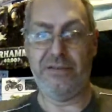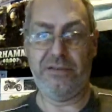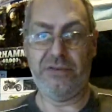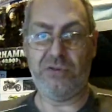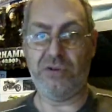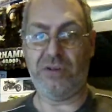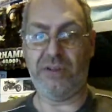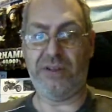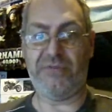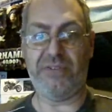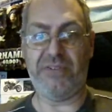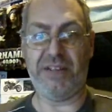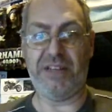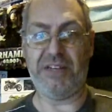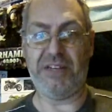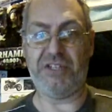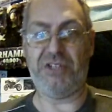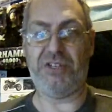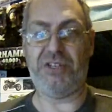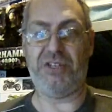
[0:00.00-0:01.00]
totally
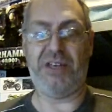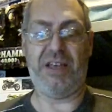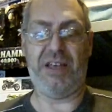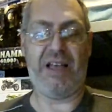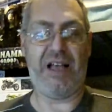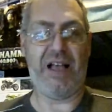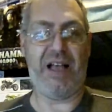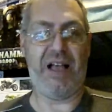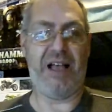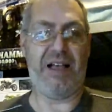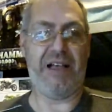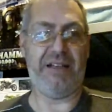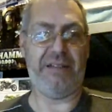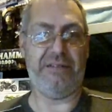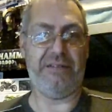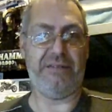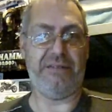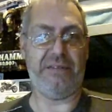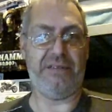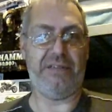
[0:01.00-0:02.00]
finished,
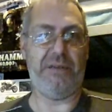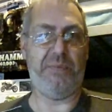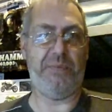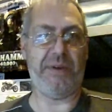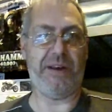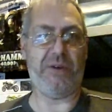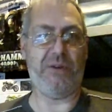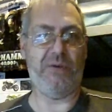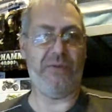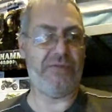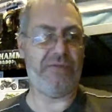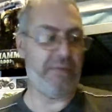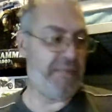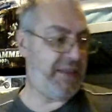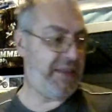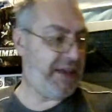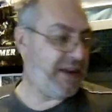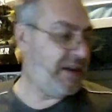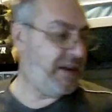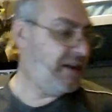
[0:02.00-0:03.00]
and see where I go from
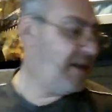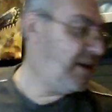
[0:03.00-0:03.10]
there.